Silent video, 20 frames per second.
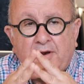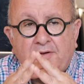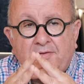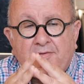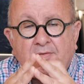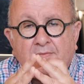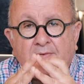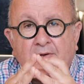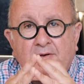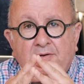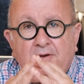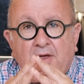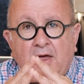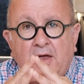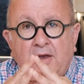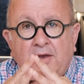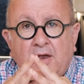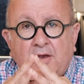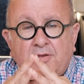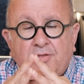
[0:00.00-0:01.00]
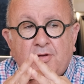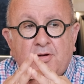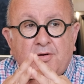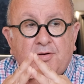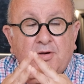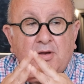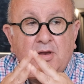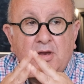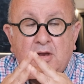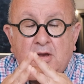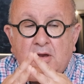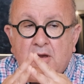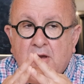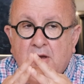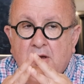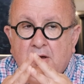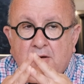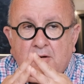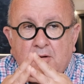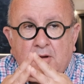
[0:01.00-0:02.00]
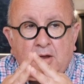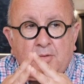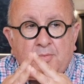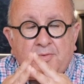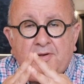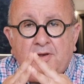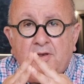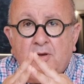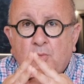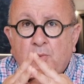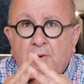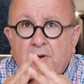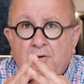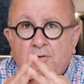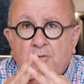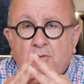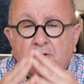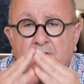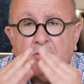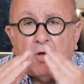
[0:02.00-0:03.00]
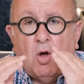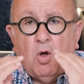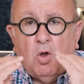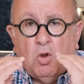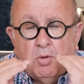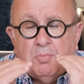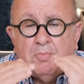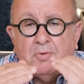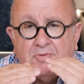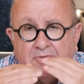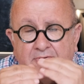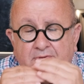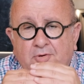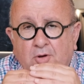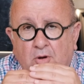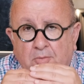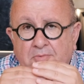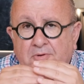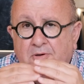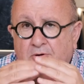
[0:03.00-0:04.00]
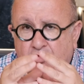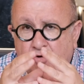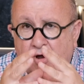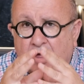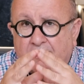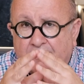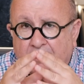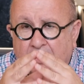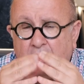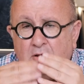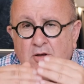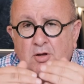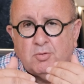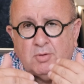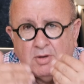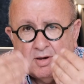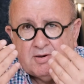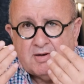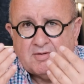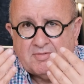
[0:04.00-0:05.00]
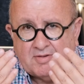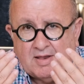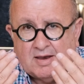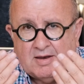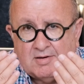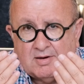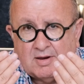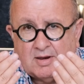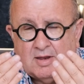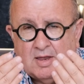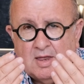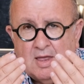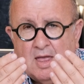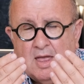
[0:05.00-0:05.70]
rest of it. And I thought, it was in the window, it almost stopped the traffic. Look at Ascending.